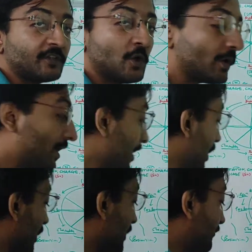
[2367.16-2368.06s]
Okay.
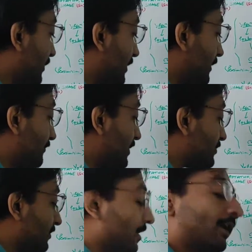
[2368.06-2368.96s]
If it is
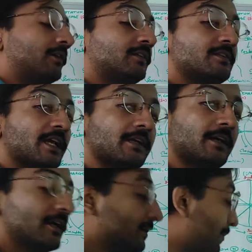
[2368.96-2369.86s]
on the artha side,
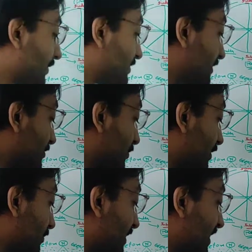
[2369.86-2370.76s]
the person is
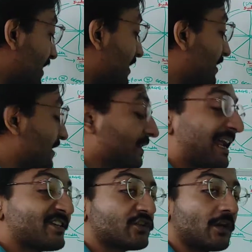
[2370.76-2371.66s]
going to be
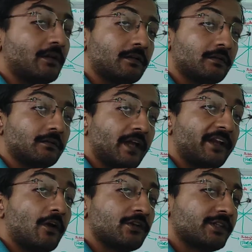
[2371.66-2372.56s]
rational
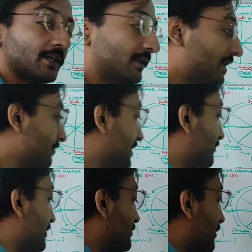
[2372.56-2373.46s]
and logical. Even
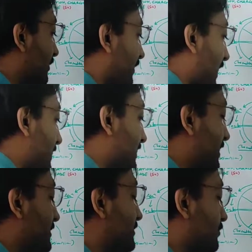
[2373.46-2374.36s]
if he is not right,
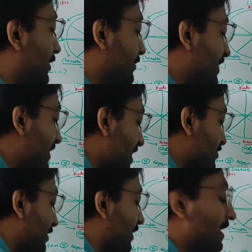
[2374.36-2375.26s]
he is going to be
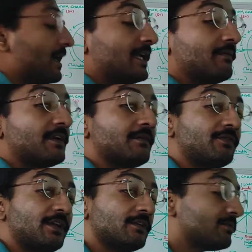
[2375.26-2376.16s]
rational. Even
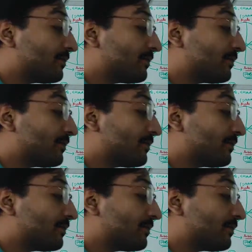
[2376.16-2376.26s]
if he is